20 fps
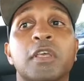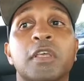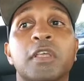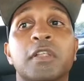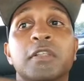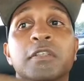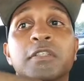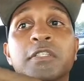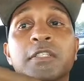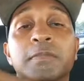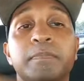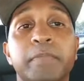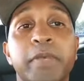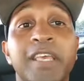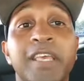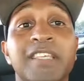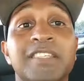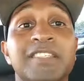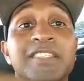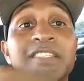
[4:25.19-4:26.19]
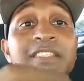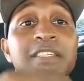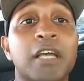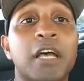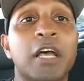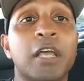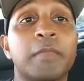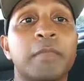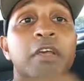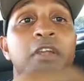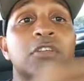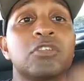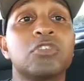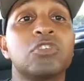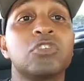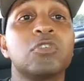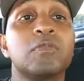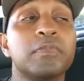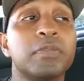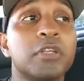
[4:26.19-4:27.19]
in space time at a
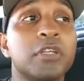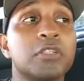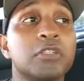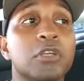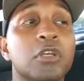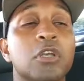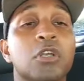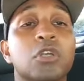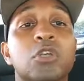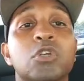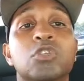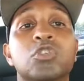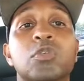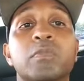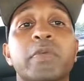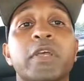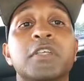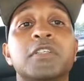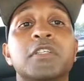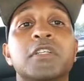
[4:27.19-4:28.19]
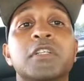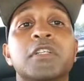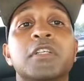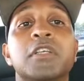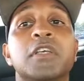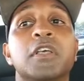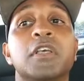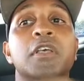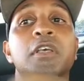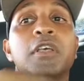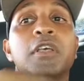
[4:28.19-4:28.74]
certain place. So basically,